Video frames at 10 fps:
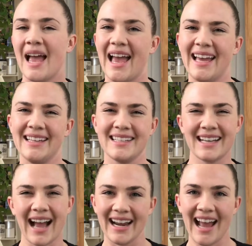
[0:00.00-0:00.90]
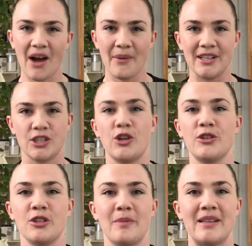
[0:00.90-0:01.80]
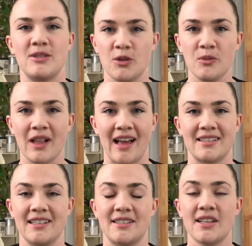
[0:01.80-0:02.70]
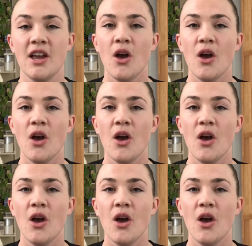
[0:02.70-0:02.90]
and kind of how I structure my Zoom classes.